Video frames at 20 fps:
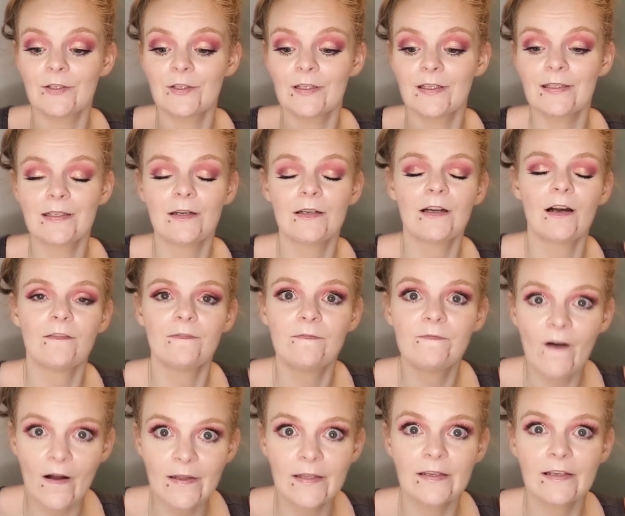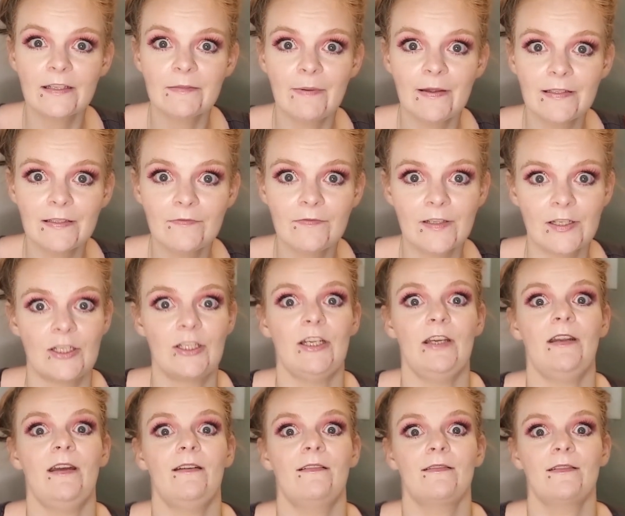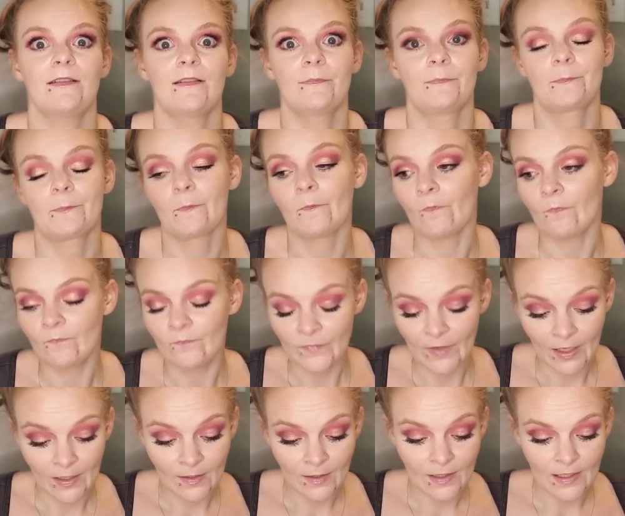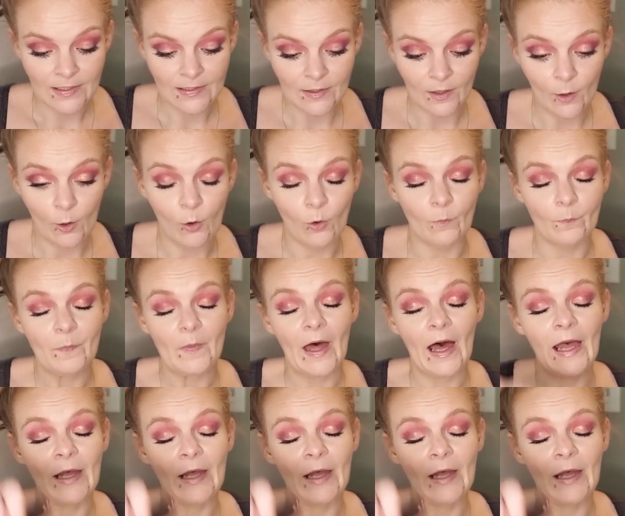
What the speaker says: considering how fucking expensive this shit is. So I